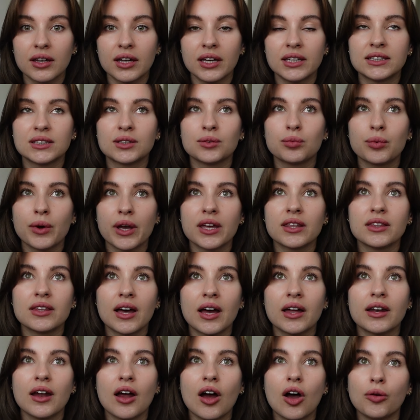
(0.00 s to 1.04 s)
It's a way
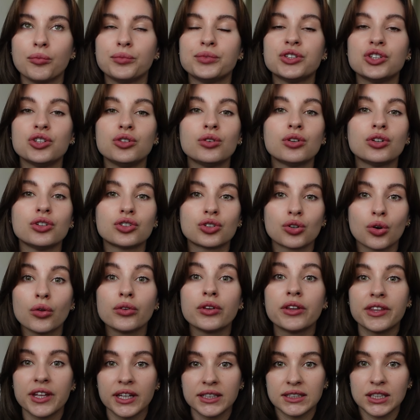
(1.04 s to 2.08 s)
that helps you control
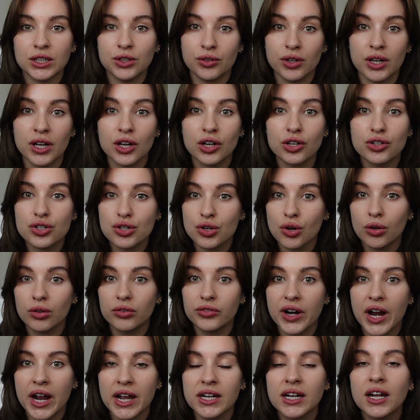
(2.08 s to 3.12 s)
the things that you can control,
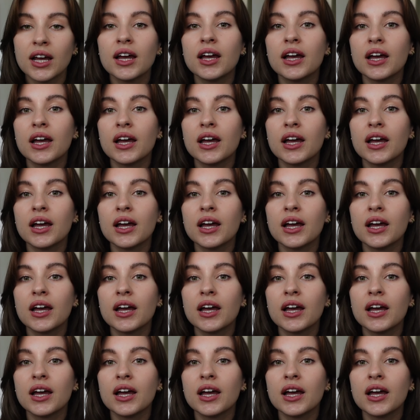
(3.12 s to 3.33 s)
right?